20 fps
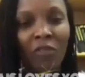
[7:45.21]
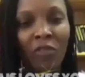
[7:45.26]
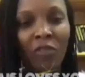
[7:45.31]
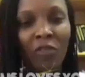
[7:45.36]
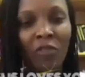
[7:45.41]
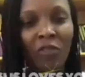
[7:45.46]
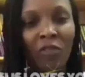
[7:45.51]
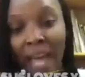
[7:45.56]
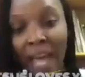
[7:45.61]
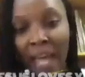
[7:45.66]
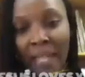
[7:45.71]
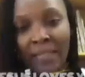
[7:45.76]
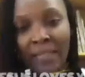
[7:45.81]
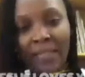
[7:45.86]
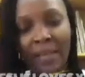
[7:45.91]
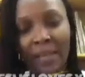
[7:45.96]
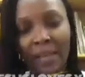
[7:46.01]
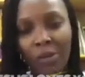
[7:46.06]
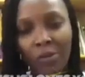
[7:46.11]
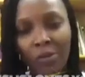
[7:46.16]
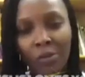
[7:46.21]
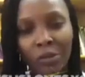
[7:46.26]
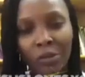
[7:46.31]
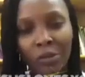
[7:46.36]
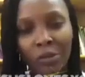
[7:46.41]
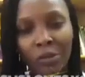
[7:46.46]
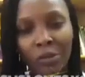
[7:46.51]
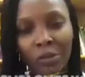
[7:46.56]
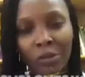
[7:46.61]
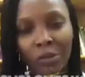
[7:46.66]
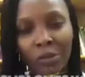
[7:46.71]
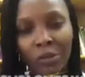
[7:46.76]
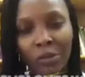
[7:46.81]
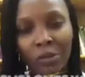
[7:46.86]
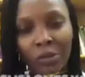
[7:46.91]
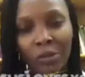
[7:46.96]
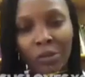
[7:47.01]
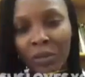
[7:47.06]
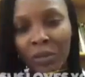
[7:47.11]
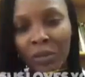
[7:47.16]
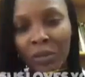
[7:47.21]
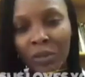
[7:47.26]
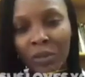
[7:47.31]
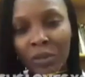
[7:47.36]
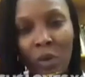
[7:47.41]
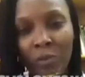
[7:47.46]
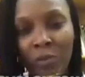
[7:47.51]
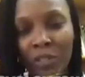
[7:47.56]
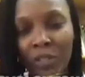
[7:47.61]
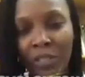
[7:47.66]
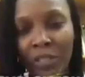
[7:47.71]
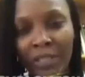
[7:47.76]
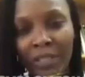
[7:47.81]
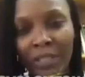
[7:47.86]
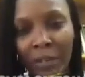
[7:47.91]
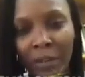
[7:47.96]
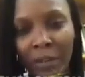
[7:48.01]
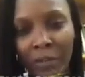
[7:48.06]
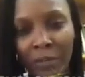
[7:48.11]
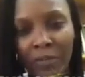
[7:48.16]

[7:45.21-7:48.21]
if that was not riddled with corruption itself.